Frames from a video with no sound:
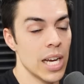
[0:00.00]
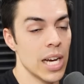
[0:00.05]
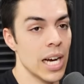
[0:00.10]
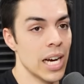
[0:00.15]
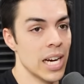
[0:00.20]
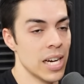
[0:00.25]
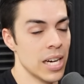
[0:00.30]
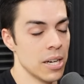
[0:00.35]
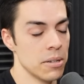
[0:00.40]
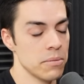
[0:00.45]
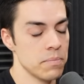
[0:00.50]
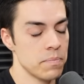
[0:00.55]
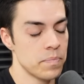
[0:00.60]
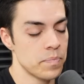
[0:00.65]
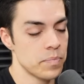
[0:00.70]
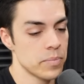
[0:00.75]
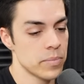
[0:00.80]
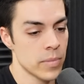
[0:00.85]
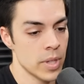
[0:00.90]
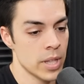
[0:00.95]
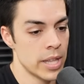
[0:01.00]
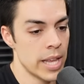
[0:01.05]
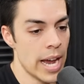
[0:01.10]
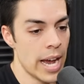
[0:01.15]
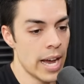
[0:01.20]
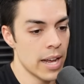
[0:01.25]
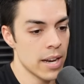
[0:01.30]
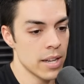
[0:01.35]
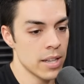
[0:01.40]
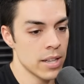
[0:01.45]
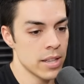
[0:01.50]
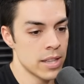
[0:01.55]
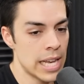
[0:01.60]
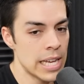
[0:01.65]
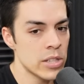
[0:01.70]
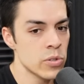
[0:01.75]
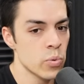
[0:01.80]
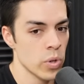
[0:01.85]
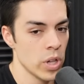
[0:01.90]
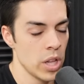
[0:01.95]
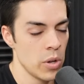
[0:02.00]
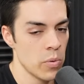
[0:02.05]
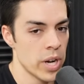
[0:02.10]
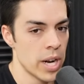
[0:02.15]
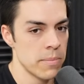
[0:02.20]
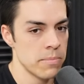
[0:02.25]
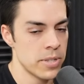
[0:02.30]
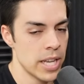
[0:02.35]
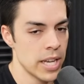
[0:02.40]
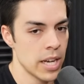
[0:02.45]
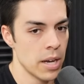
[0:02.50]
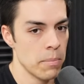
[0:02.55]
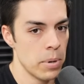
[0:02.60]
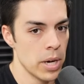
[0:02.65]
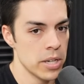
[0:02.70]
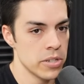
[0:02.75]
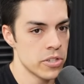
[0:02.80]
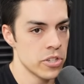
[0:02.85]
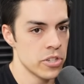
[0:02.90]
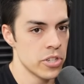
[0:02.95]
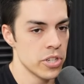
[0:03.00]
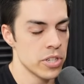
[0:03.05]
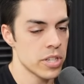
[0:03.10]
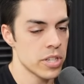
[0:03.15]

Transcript: That's really what I'm seeing a bunch is just